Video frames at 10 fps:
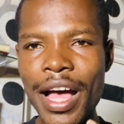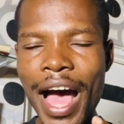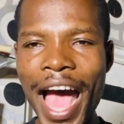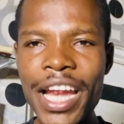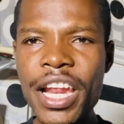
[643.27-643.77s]

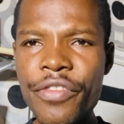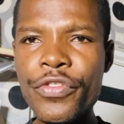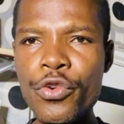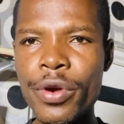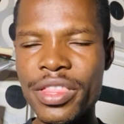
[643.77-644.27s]
I leave
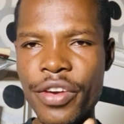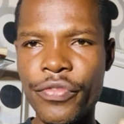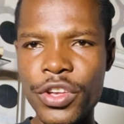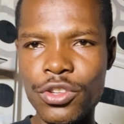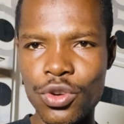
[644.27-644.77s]
you with a
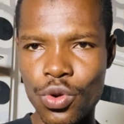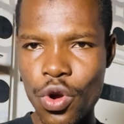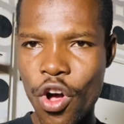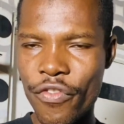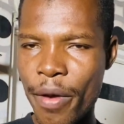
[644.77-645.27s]
video
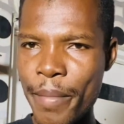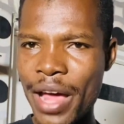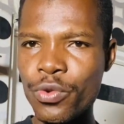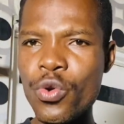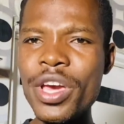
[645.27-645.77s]
of a
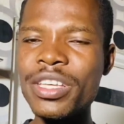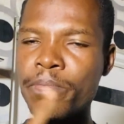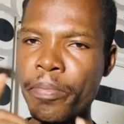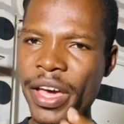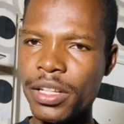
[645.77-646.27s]
man who is
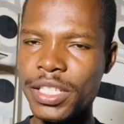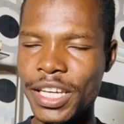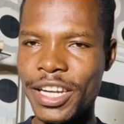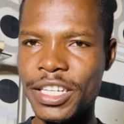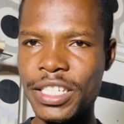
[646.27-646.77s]

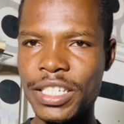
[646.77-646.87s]
building